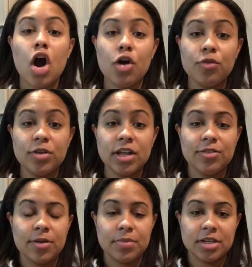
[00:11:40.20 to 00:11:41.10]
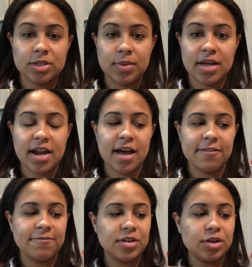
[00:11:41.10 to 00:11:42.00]
Hopefully from this one
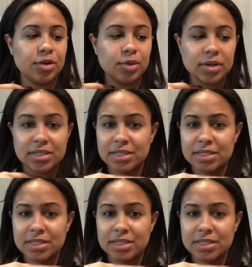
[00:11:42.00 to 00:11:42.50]
I feel